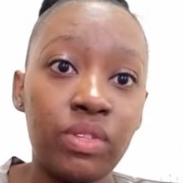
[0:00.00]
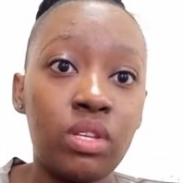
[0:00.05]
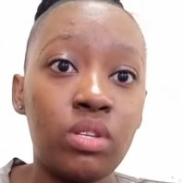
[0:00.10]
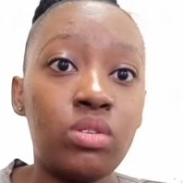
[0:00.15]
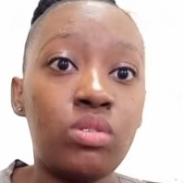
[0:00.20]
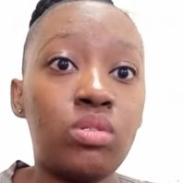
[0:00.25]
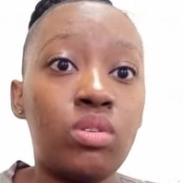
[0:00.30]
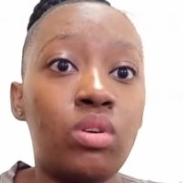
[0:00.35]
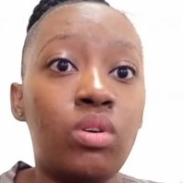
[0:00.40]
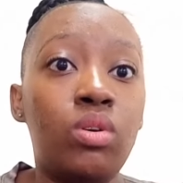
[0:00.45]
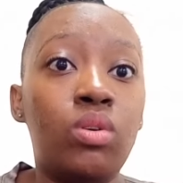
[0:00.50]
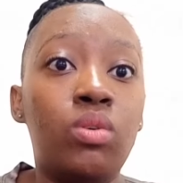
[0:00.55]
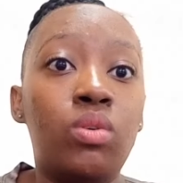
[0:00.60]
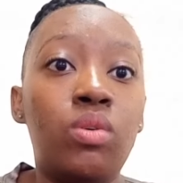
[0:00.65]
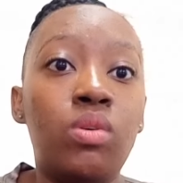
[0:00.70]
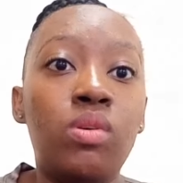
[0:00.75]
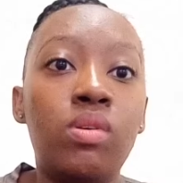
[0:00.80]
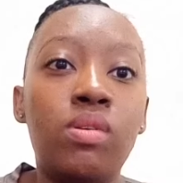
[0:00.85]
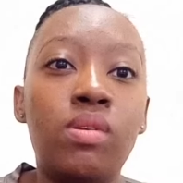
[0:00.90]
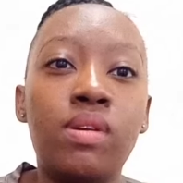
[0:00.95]
So
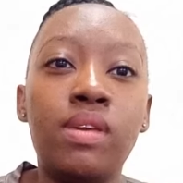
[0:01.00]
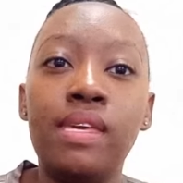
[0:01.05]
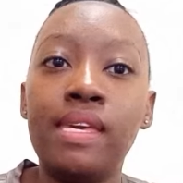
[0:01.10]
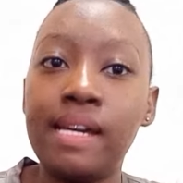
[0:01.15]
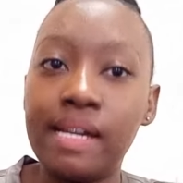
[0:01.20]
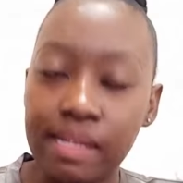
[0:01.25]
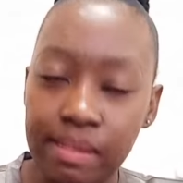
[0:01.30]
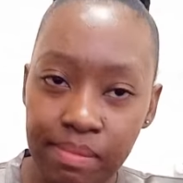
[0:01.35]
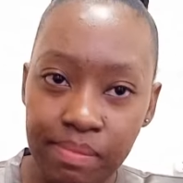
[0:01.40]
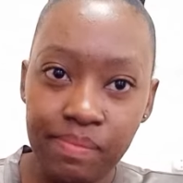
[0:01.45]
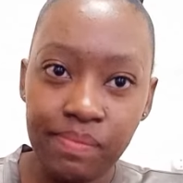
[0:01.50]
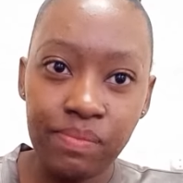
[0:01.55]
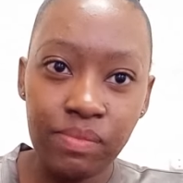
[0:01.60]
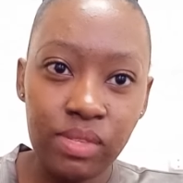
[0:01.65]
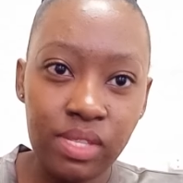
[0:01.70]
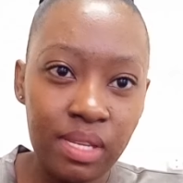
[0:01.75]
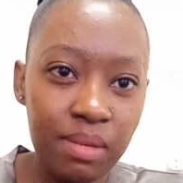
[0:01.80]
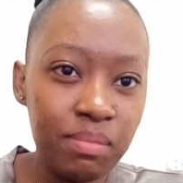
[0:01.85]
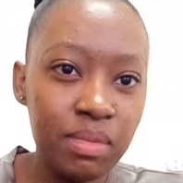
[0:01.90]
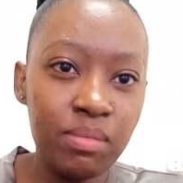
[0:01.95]
yeah,
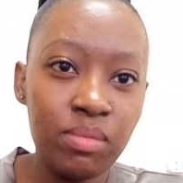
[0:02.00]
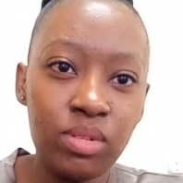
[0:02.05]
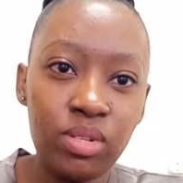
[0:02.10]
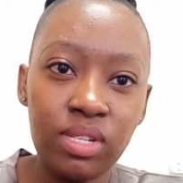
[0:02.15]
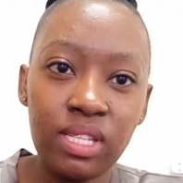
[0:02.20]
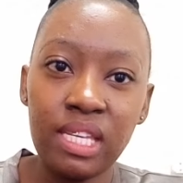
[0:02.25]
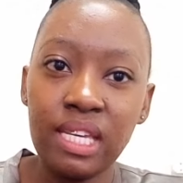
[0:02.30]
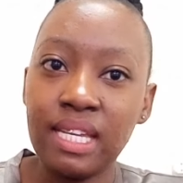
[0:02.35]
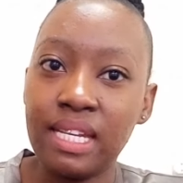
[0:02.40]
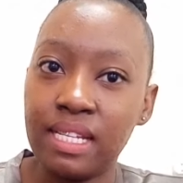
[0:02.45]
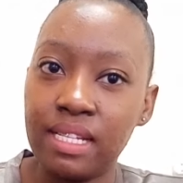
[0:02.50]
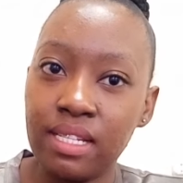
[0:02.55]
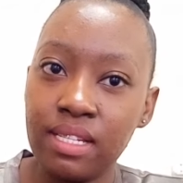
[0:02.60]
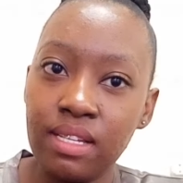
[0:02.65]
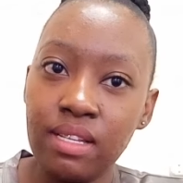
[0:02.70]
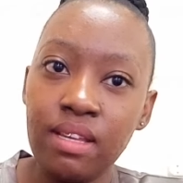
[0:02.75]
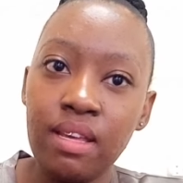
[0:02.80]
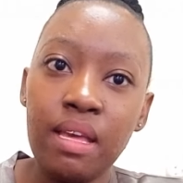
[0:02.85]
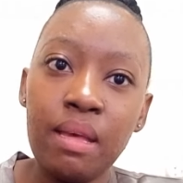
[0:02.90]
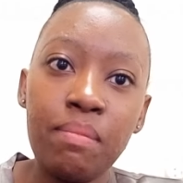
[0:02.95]
some people don't get it.
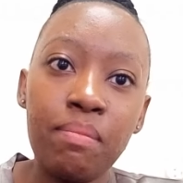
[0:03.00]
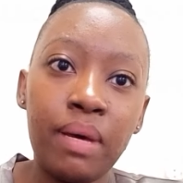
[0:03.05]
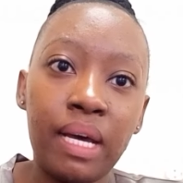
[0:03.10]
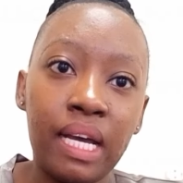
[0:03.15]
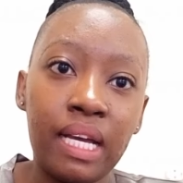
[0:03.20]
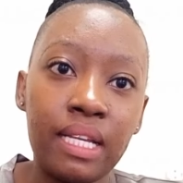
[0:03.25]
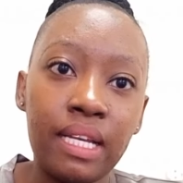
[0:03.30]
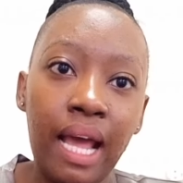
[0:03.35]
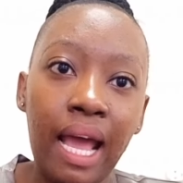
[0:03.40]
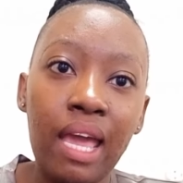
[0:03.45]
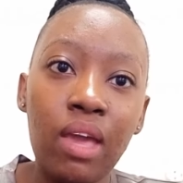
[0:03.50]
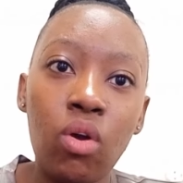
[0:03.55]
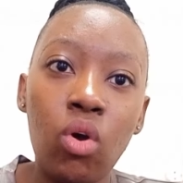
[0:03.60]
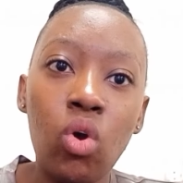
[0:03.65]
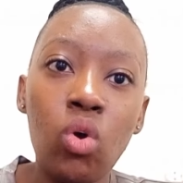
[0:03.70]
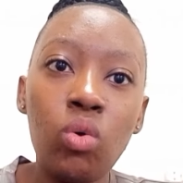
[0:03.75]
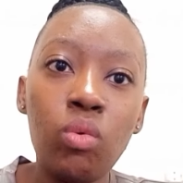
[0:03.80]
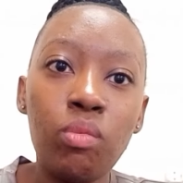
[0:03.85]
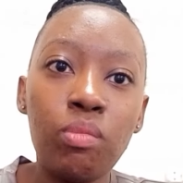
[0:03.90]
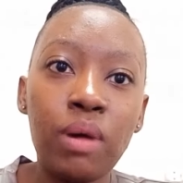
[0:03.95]
But I
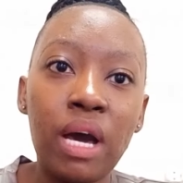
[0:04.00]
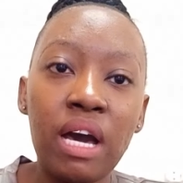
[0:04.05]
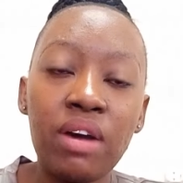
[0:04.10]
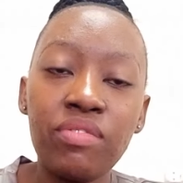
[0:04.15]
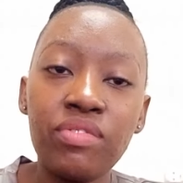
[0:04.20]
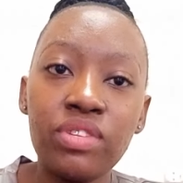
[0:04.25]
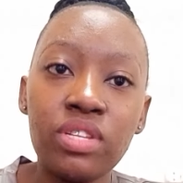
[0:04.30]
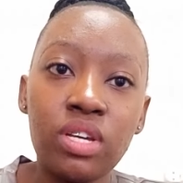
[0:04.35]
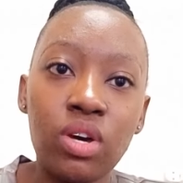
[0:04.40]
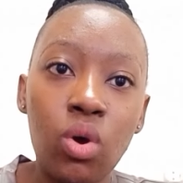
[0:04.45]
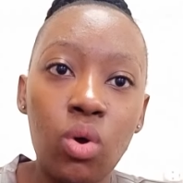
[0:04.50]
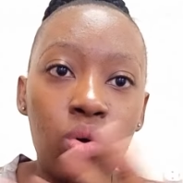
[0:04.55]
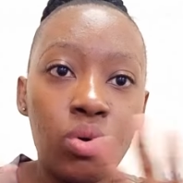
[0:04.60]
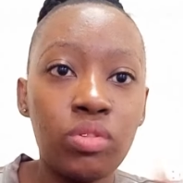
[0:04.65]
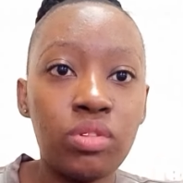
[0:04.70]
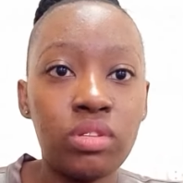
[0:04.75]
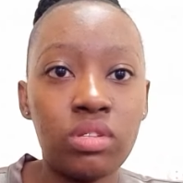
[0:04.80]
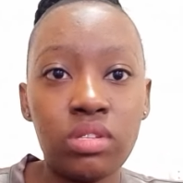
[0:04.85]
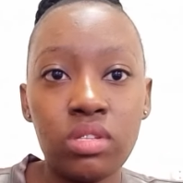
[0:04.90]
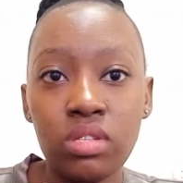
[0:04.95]
hope after all
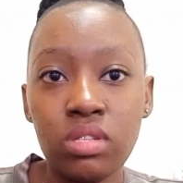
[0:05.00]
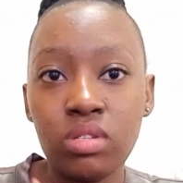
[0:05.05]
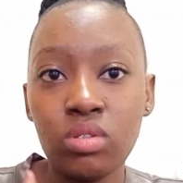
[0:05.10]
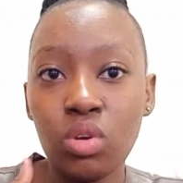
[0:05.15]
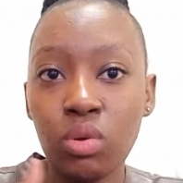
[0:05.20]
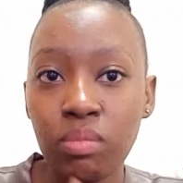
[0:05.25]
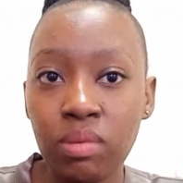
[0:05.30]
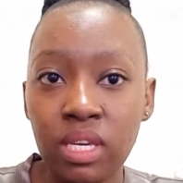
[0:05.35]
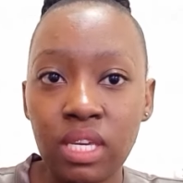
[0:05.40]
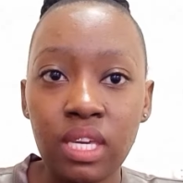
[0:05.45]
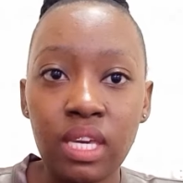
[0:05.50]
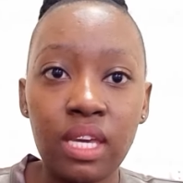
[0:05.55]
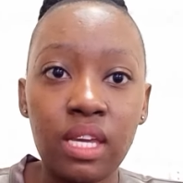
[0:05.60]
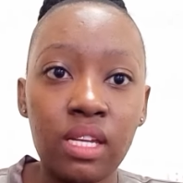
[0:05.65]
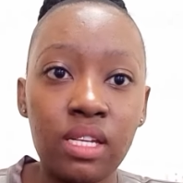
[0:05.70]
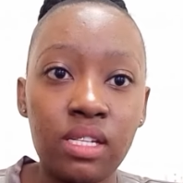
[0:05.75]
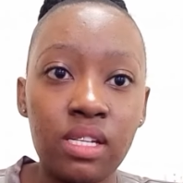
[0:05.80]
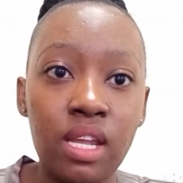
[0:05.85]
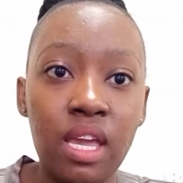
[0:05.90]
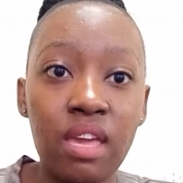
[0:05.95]
this topic
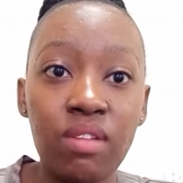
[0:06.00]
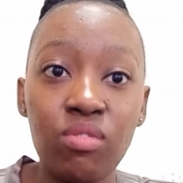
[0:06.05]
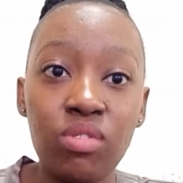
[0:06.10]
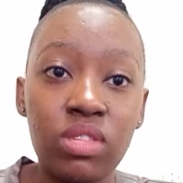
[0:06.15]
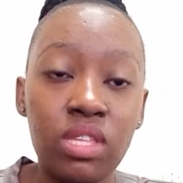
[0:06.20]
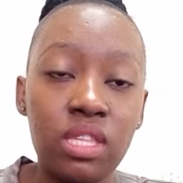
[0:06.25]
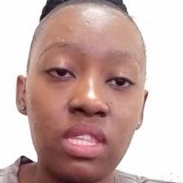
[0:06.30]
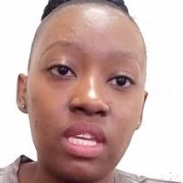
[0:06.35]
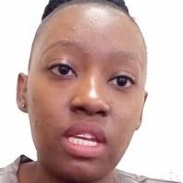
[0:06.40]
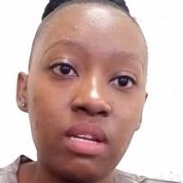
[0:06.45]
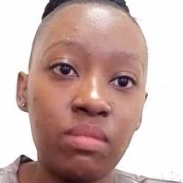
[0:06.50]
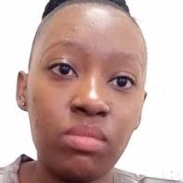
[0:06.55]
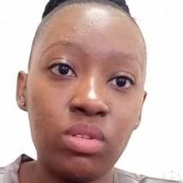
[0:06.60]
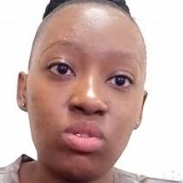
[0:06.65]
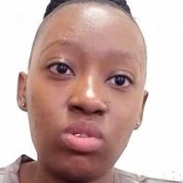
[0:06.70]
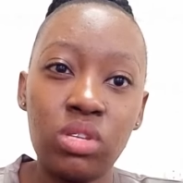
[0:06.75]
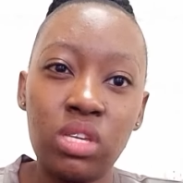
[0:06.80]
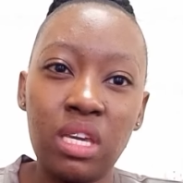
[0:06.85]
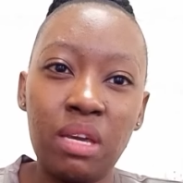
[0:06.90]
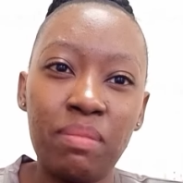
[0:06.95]
and everything that I've been
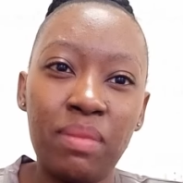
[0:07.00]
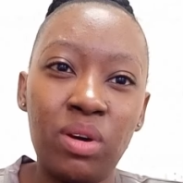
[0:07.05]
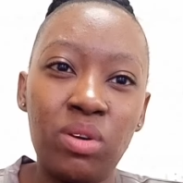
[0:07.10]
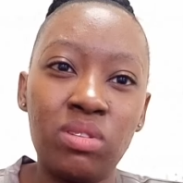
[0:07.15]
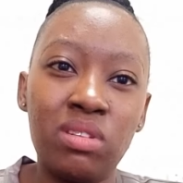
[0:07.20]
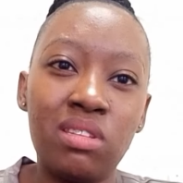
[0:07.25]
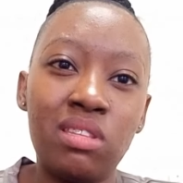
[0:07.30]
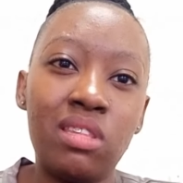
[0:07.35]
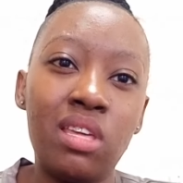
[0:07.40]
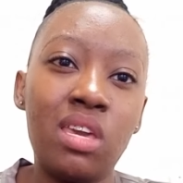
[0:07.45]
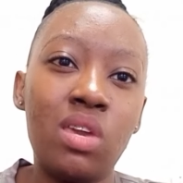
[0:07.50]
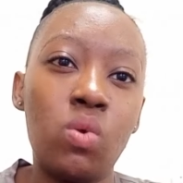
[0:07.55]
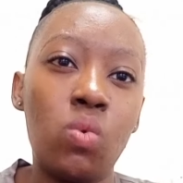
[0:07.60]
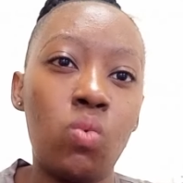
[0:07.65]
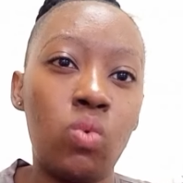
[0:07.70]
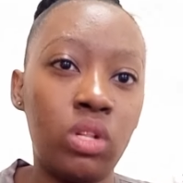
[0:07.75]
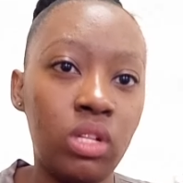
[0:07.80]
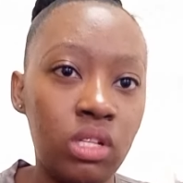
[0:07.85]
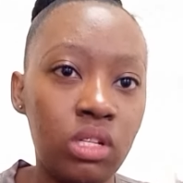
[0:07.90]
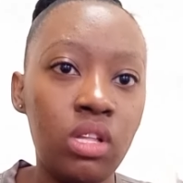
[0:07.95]
talking about, they
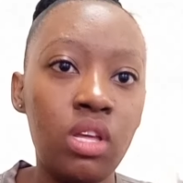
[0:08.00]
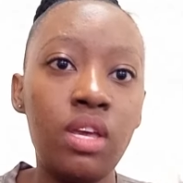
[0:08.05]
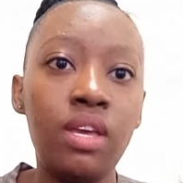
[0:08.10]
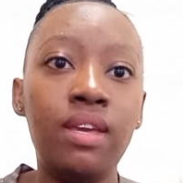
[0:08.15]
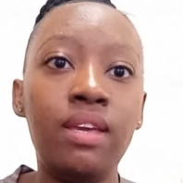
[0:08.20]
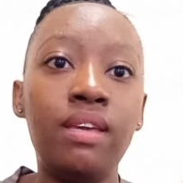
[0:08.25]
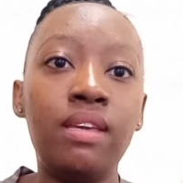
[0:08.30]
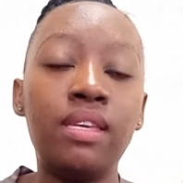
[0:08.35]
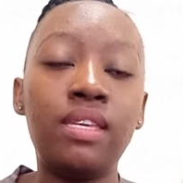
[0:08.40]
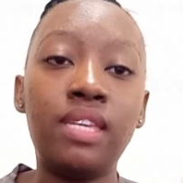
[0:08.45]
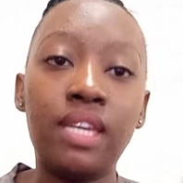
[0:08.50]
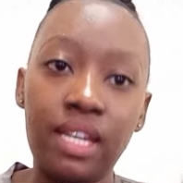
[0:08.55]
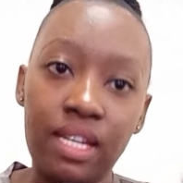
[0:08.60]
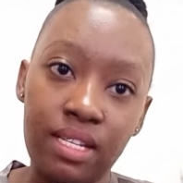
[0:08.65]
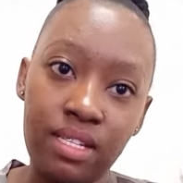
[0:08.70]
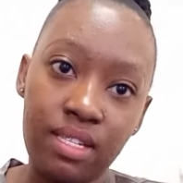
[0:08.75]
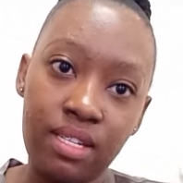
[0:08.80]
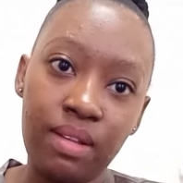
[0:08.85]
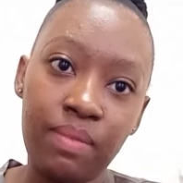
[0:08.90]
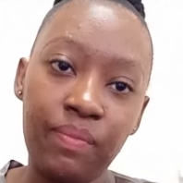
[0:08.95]
will get
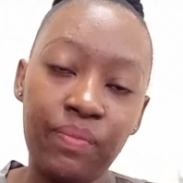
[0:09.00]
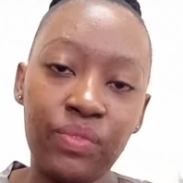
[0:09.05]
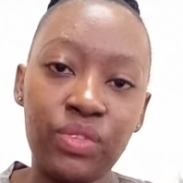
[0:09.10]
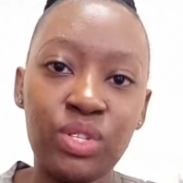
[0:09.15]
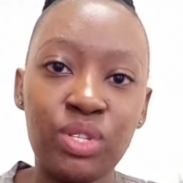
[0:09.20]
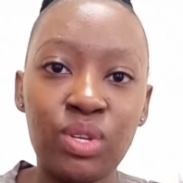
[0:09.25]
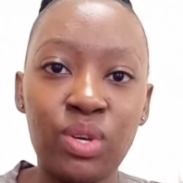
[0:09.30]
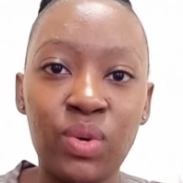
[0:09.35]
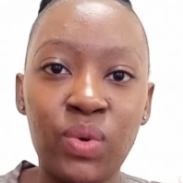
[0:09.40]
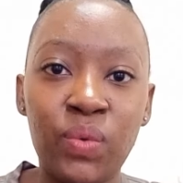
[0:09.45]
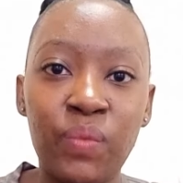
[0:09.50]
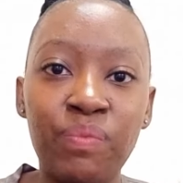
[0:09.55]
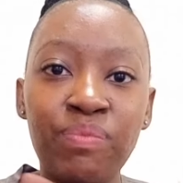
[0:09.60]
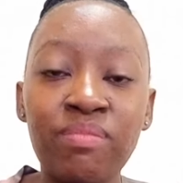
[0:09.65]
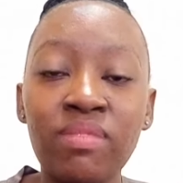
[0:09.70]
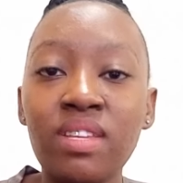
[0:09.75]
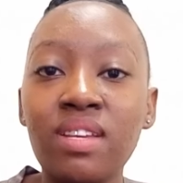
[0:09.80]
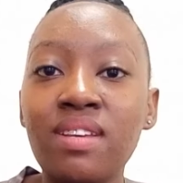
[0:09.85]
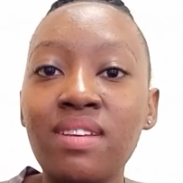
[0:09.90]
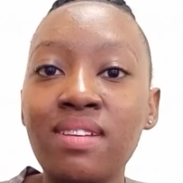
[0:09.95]
it. So
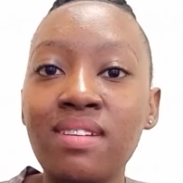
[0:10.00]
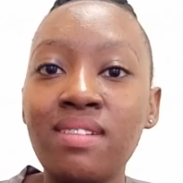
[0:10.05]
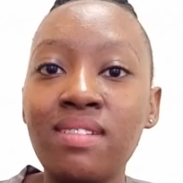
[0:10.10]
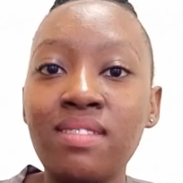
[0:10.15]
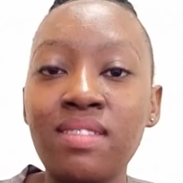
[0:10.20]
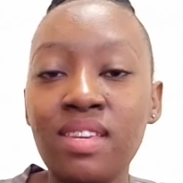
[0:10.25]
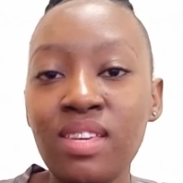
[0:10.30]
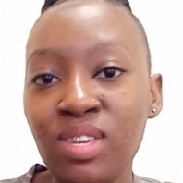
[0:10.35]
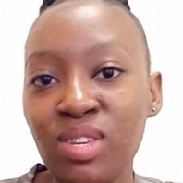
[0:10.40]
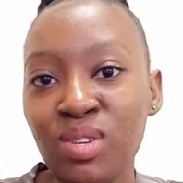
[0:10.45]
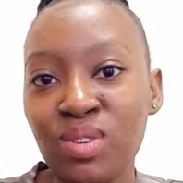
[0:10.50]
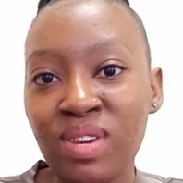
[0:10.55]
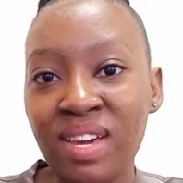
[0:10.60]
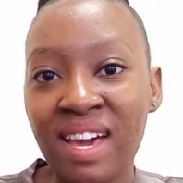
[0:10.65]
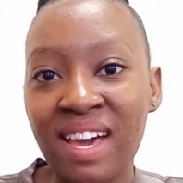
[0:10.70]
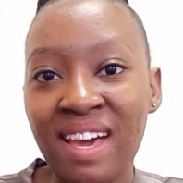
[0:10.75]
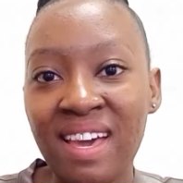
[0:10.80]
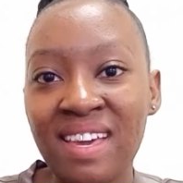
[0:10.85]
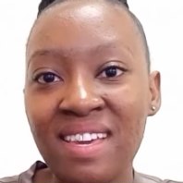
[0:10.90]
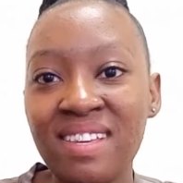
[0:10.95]
thank you
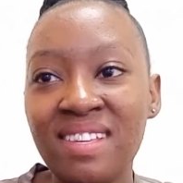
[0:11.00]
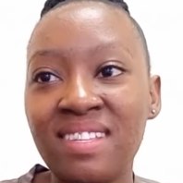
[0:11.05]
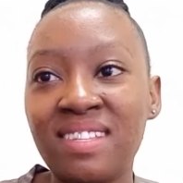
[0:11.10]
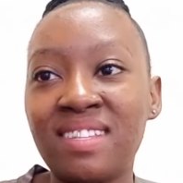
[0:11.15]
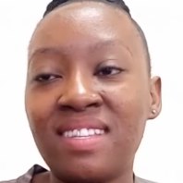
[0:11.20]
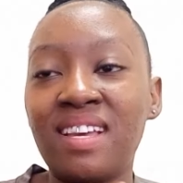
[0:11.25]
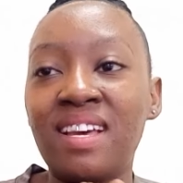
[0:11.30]
guys.